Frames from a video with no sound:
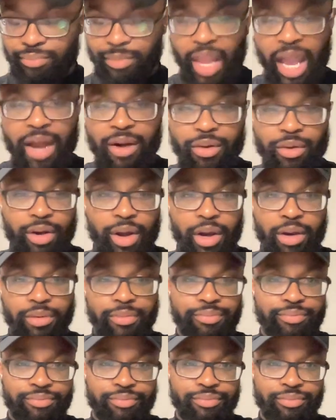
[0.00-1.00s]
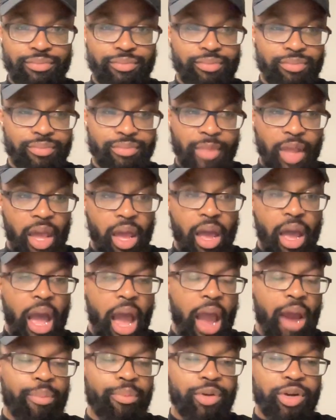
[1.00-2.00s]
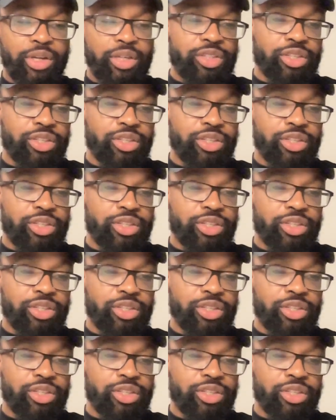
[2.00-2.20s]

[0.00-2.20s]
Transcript: I don't know. I'm pretty